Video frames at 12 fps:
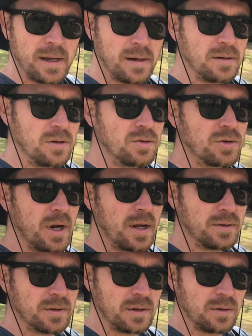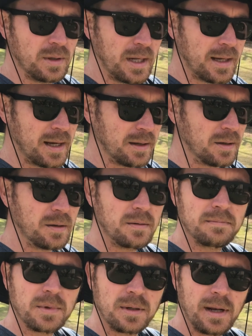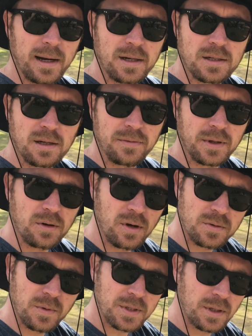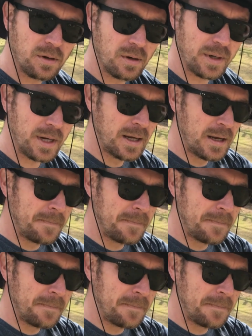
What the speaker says: and nutrients and all that kind of like stuff that grass wants to grow in.